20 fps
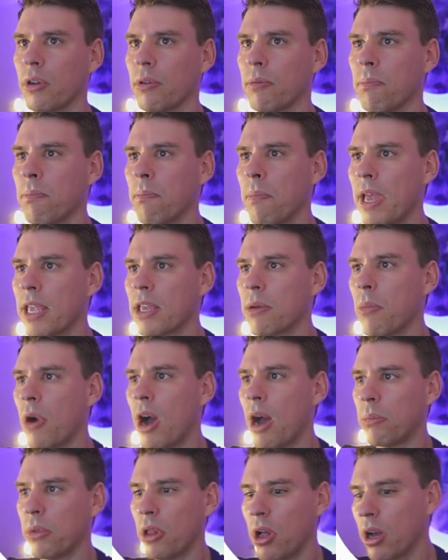Make a
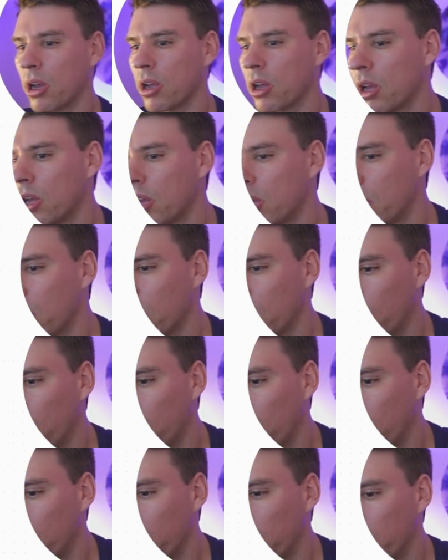my block,
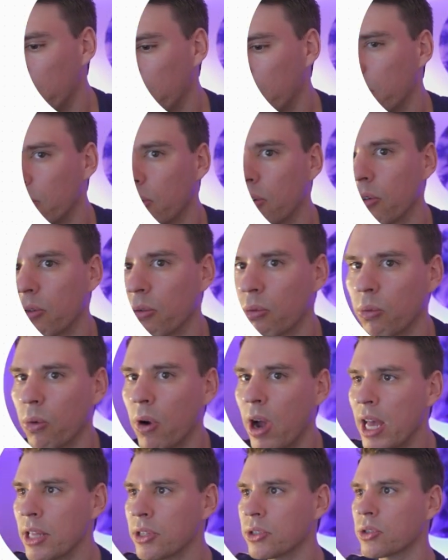call it
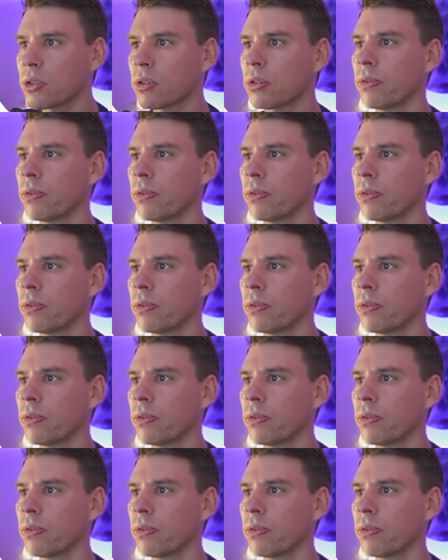right.